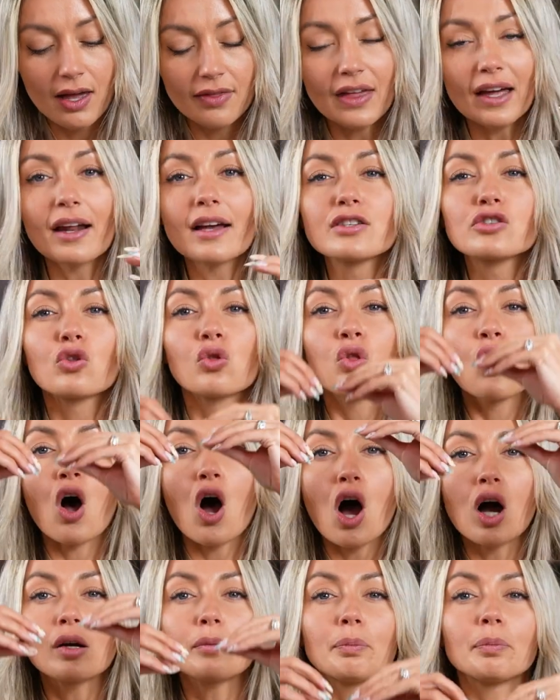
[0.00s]
that has
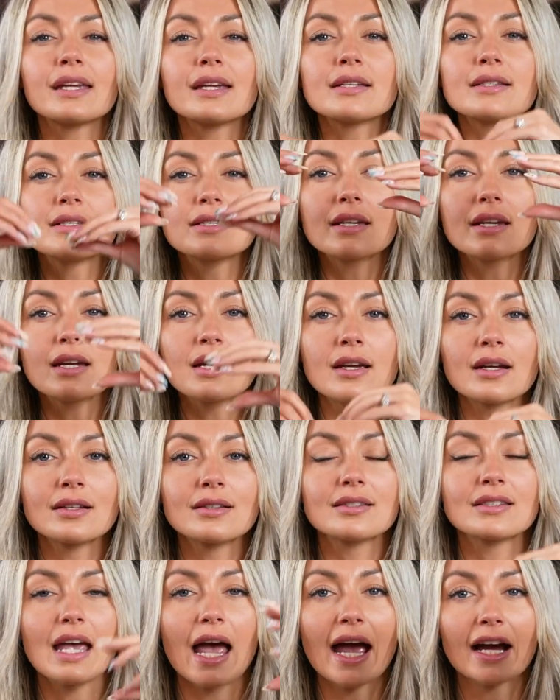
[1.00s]
long
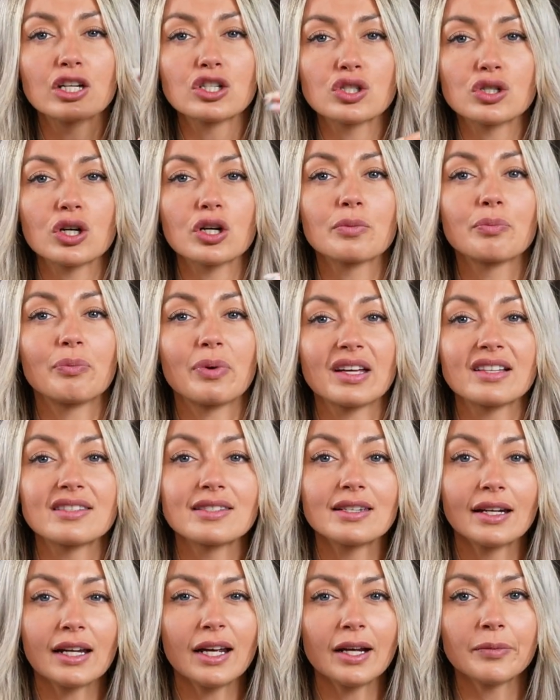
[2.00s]
PC textured
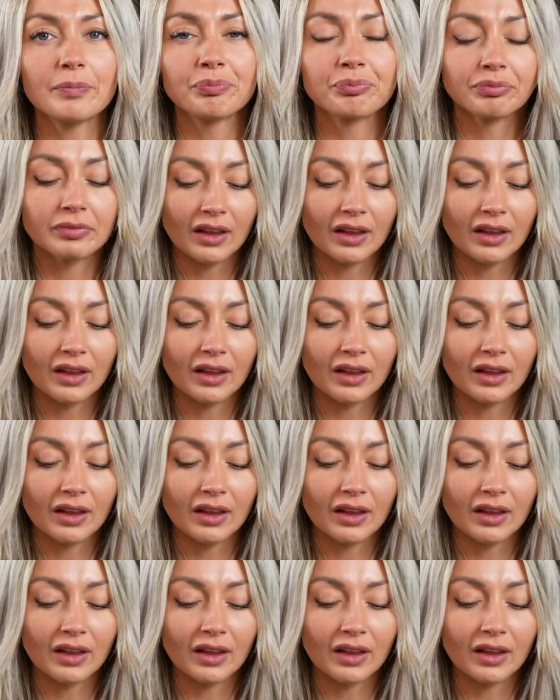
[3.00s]
bits in it,